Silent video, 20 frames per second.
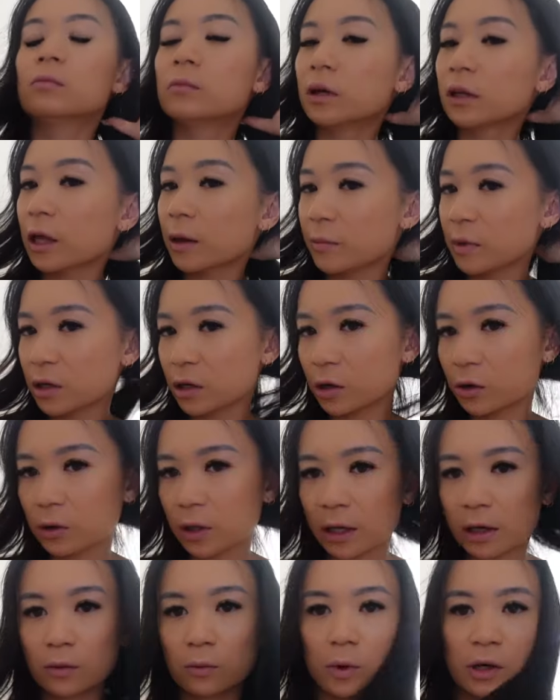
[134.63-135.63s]
But let me know
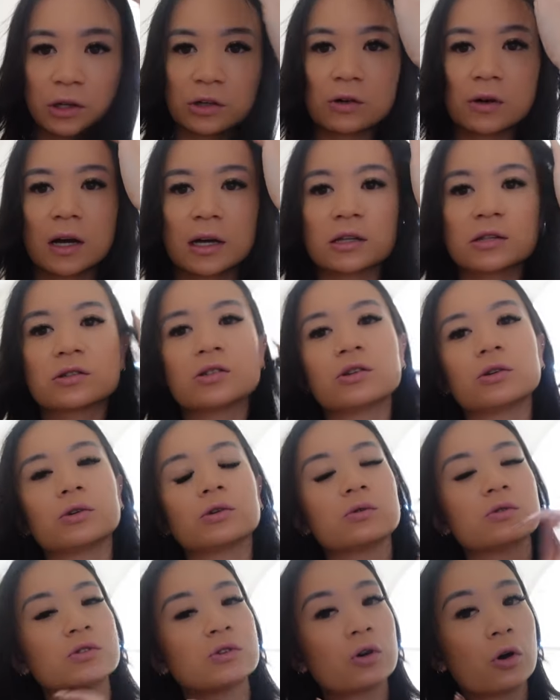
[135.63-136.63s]
like what you guys
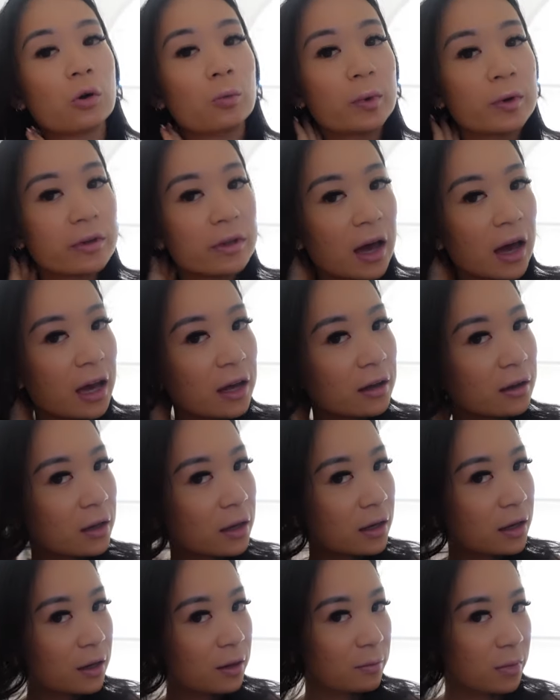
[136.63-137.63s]
do to cope with that
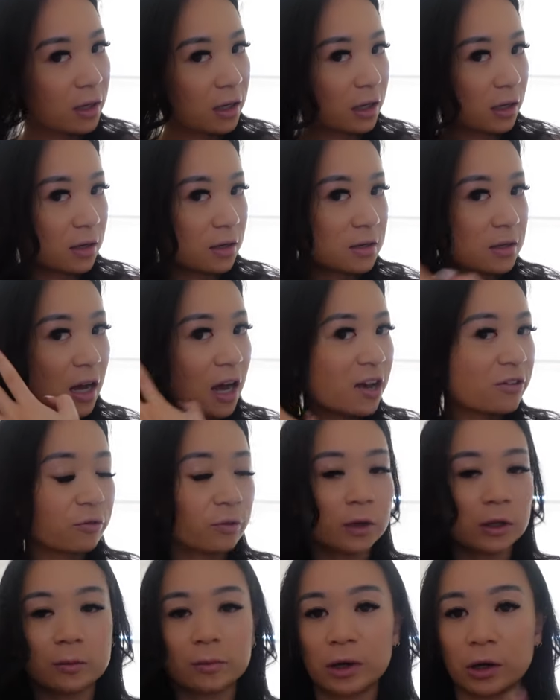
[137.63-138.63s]
because I've
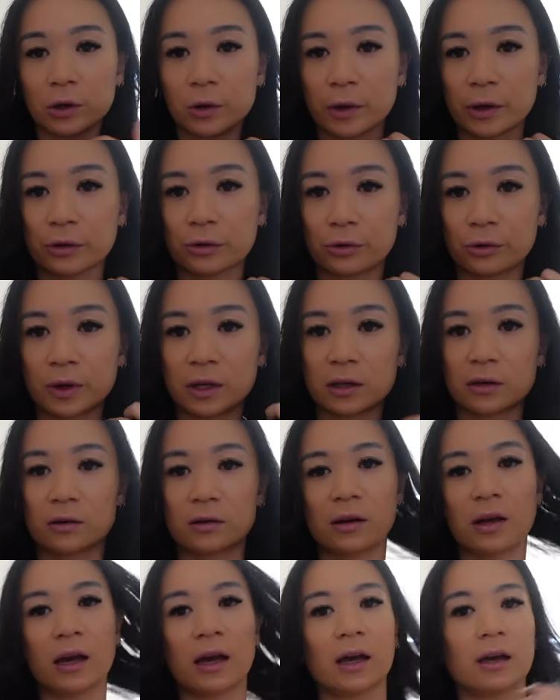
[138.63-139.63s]
really been going through it
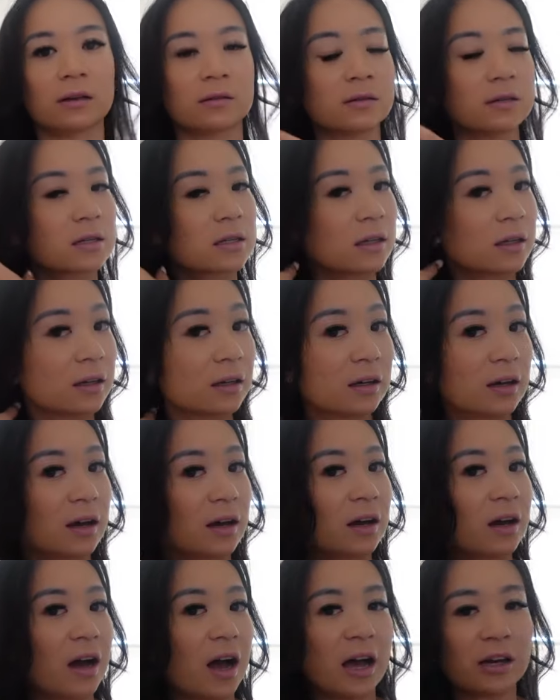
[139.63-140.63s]
and
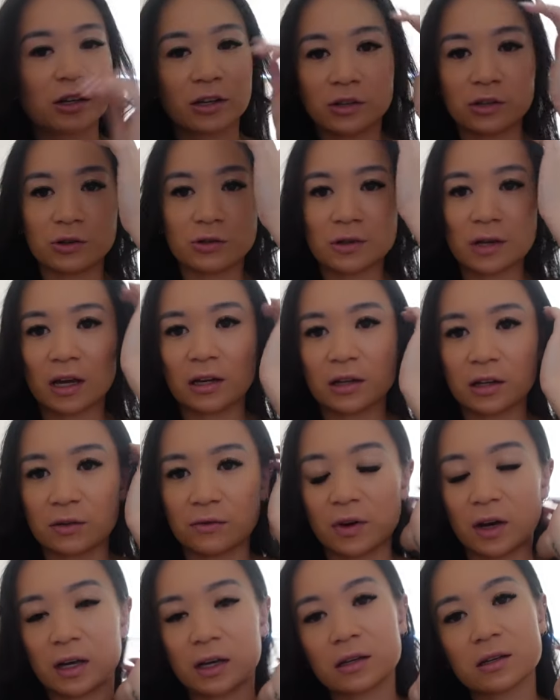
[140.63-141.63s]
I could use any
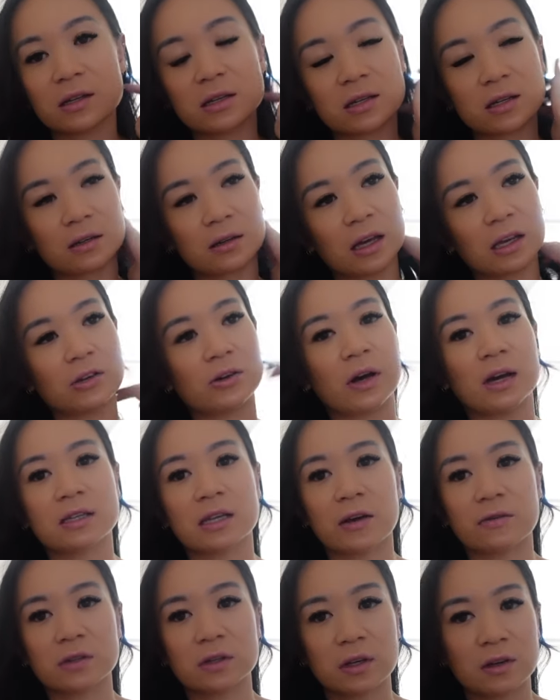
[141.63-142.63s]
advice that you guys
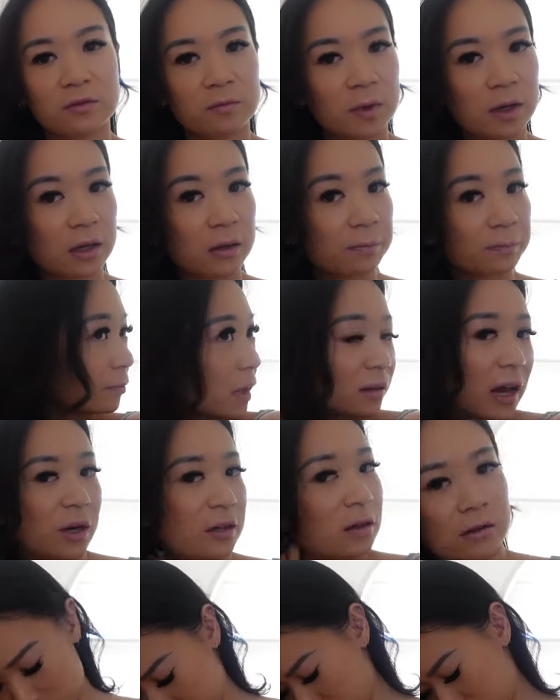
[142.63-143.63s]
have to give me.
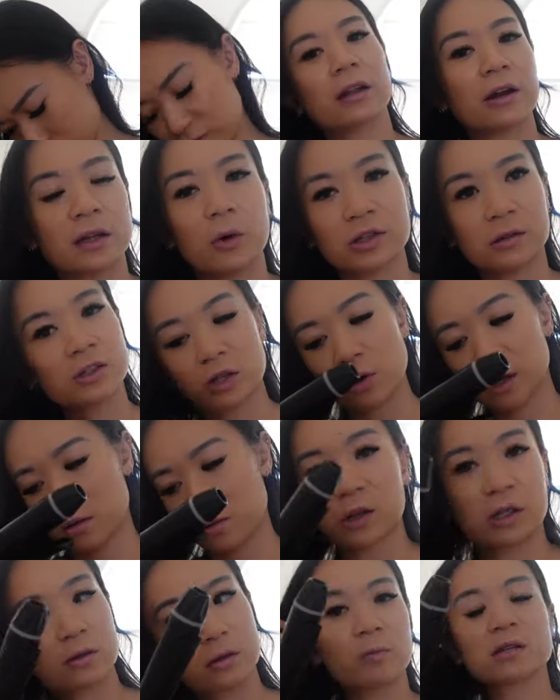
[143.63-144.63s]
I decided when editing this
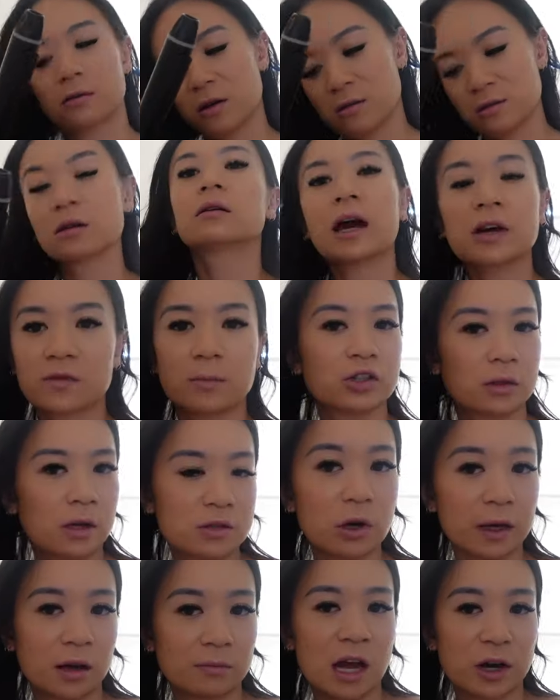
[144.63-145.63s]
video that I was just talking
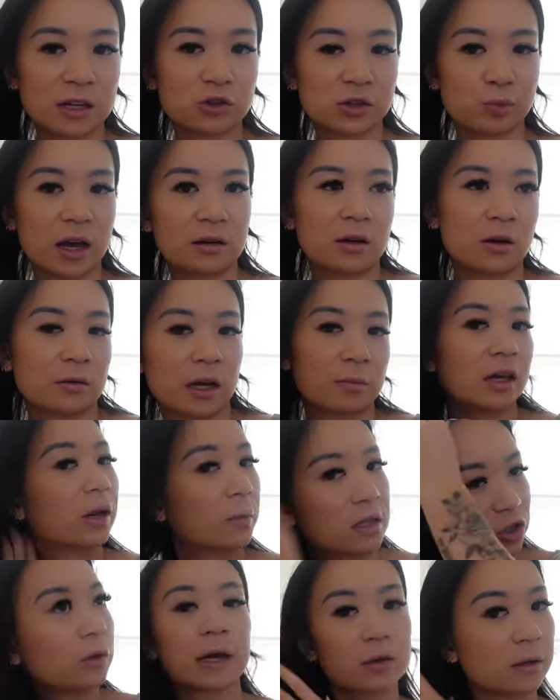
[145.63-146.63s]
way too much here,
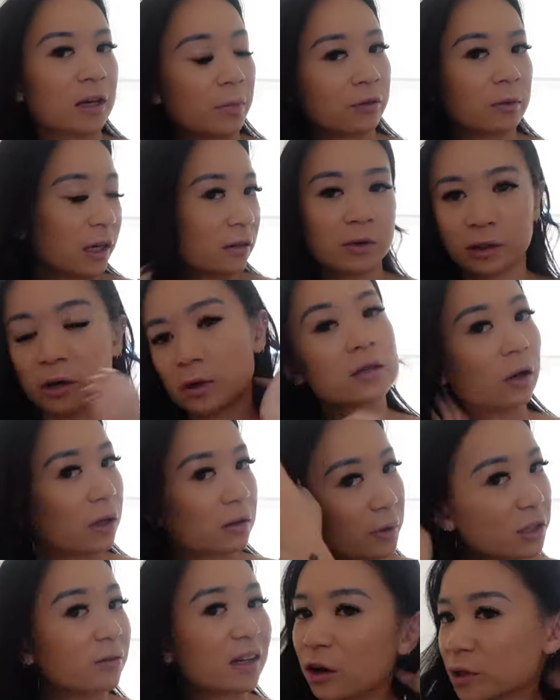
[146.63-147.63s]
so I'm just going to fast
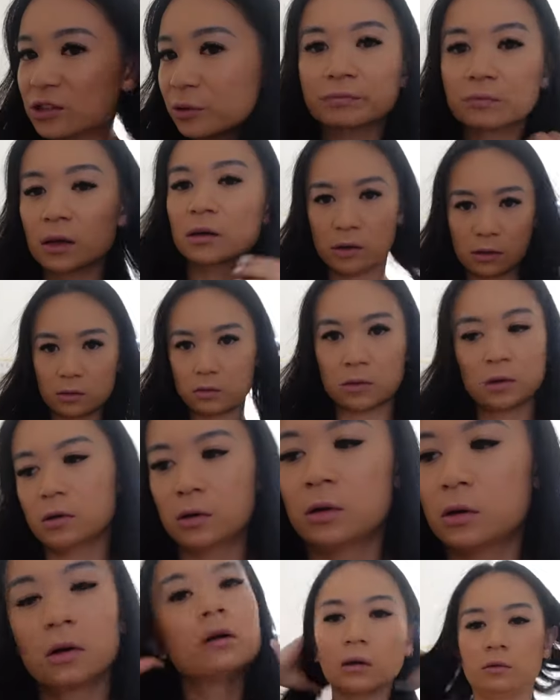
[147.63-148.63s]
forward it,
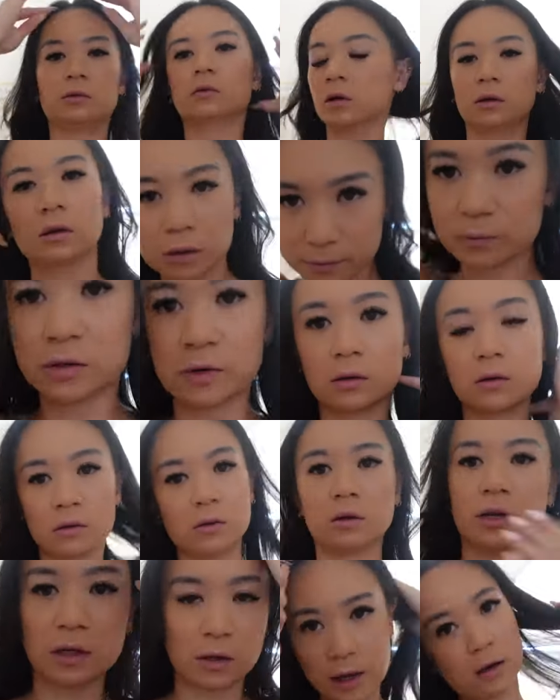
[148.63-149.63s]
and pretty much what I decided
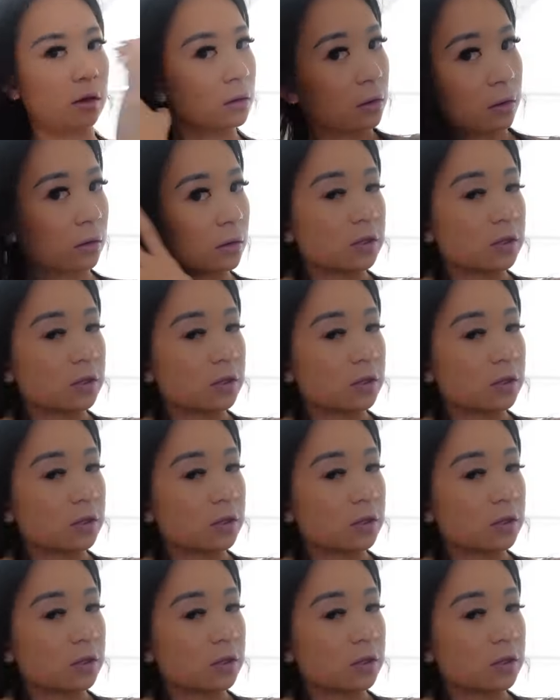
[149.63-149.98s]
to do